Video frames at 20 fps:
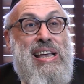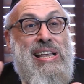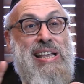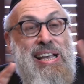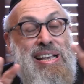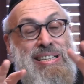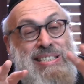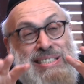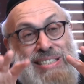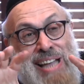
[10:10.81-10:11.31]

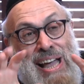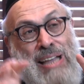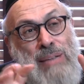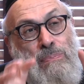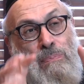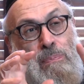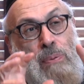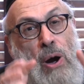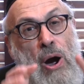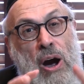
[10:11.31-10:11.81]
is
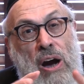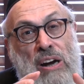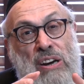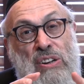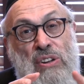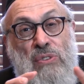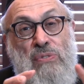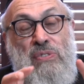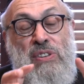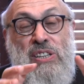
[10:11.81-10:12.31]
not part
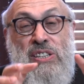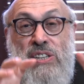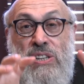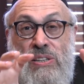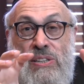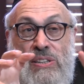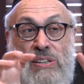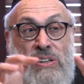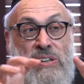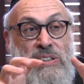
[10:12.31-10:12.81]
of
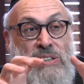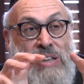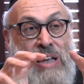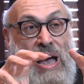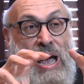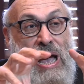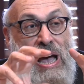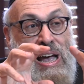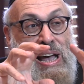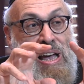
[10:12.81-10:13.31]

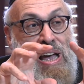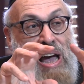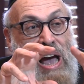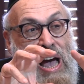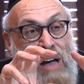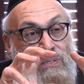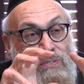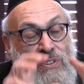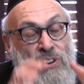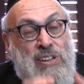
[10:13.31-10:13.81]
the
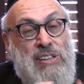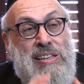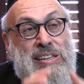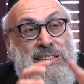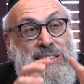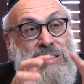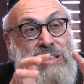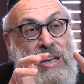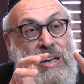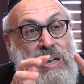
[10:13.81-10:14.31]

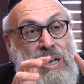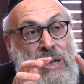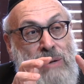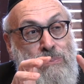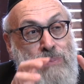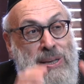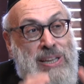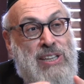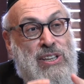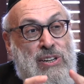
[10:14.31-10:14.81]
avodas
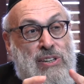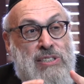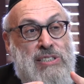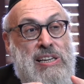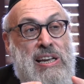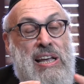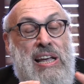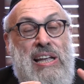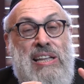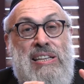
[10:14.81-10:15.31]
hamikdash,
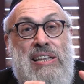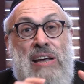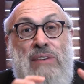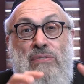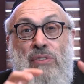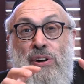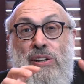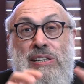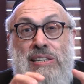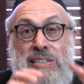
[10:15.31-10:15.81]
the
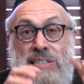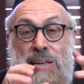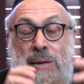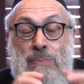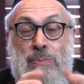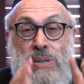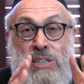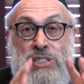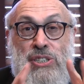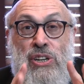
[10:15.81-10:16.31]
avodas
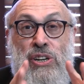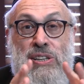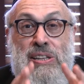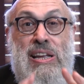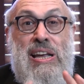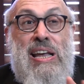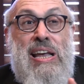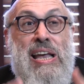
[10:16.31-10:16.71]
hamishkan.